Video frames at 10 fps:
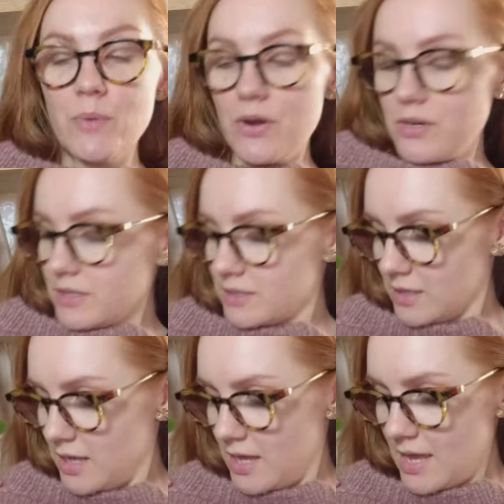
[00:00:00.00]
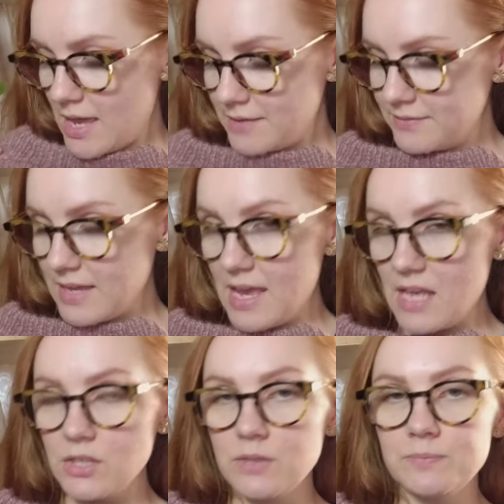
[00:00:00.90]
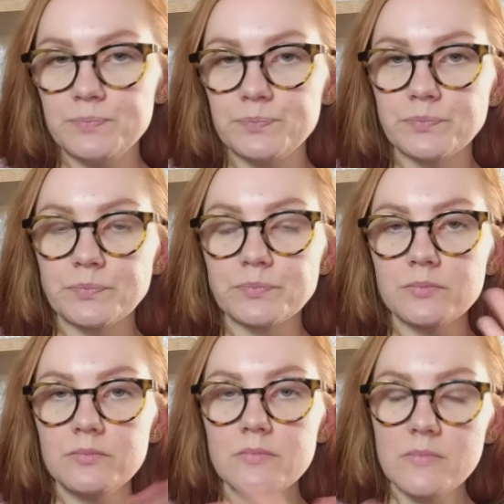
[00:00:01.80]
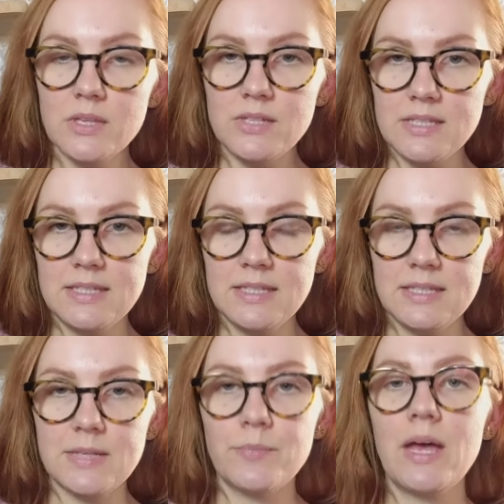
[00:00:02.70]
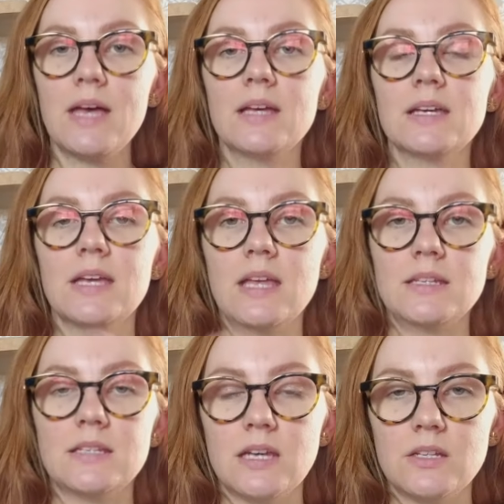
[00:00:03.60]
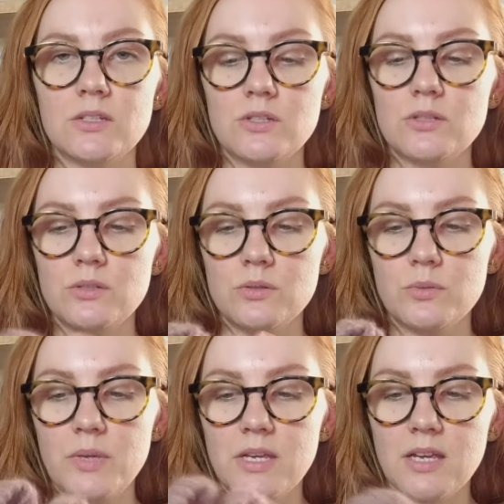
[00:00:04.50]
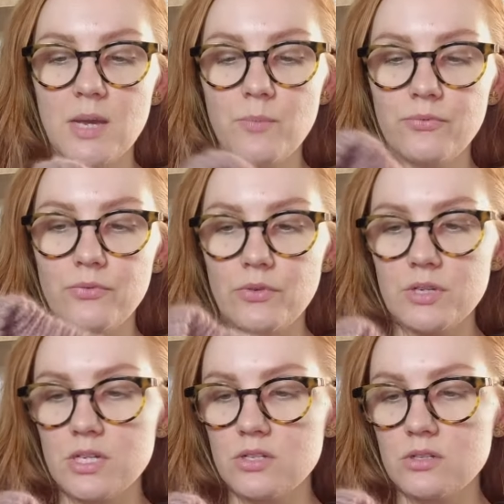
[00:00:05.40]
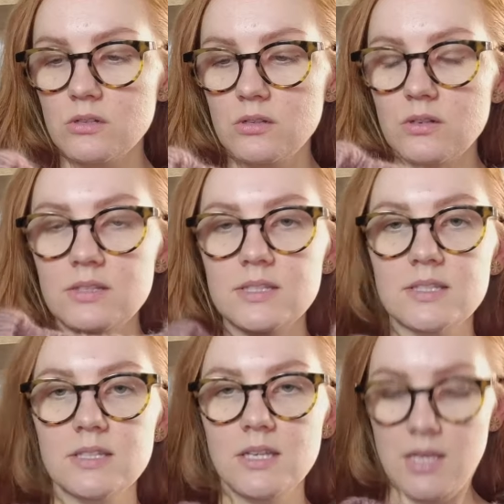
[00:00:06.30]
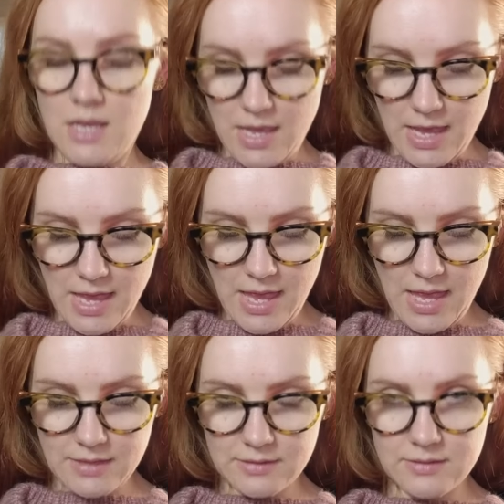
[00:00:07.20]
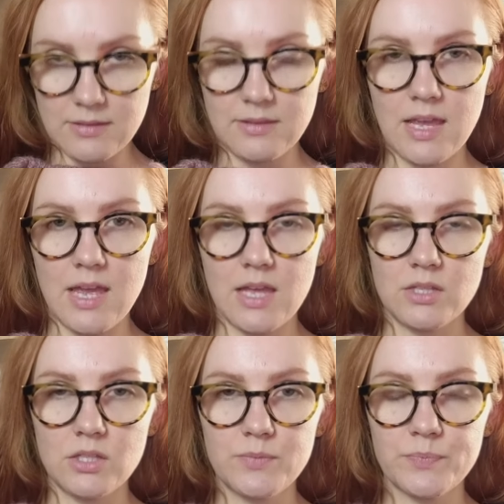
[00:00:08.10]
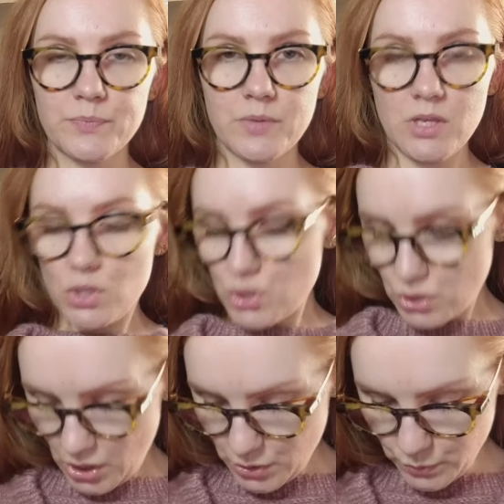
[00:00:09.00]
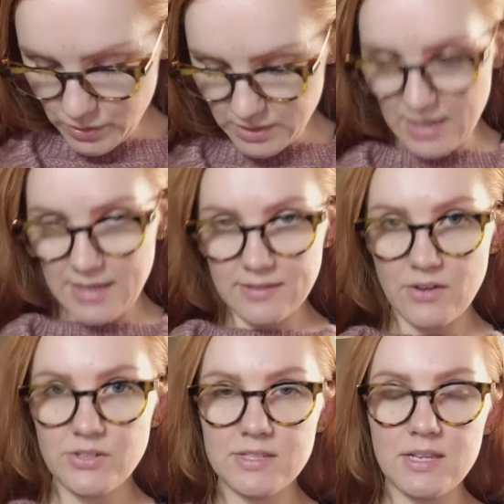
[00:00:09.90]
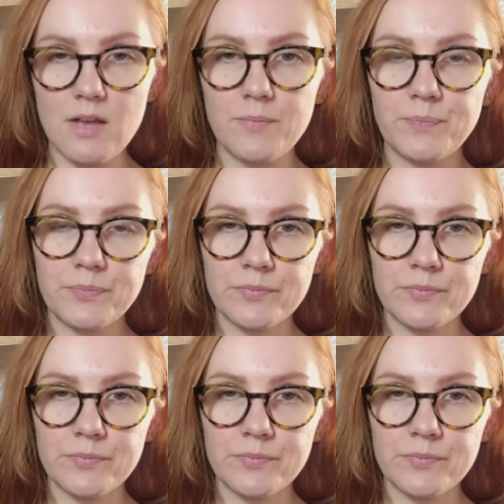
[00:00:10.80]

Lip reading: part, and then knitting the back, and then you picking up for the shoulders, and then you start with the intarsia,